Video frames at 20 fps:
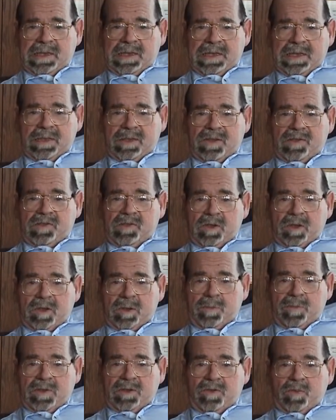In the
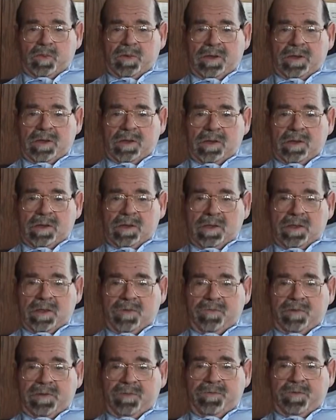psalm this week,
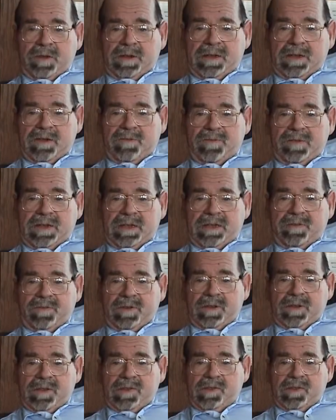the refrain of
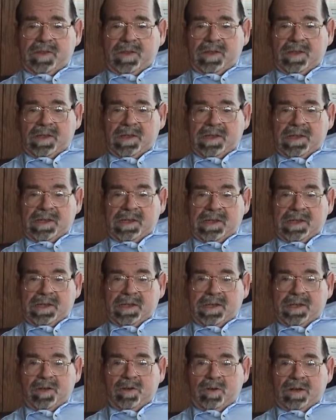David is,
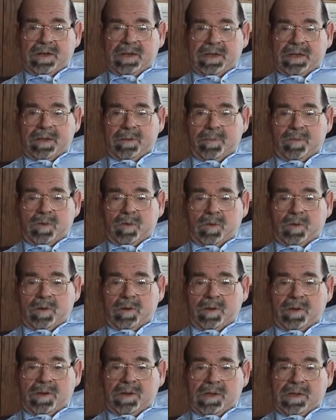"Here I am,
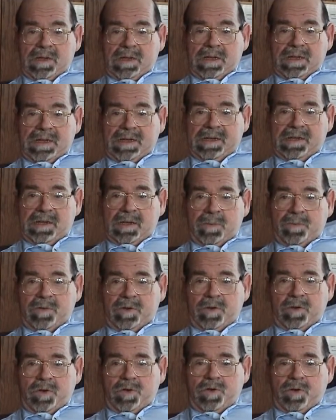Lord, I come
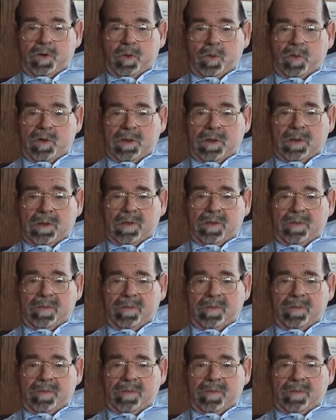to do your will."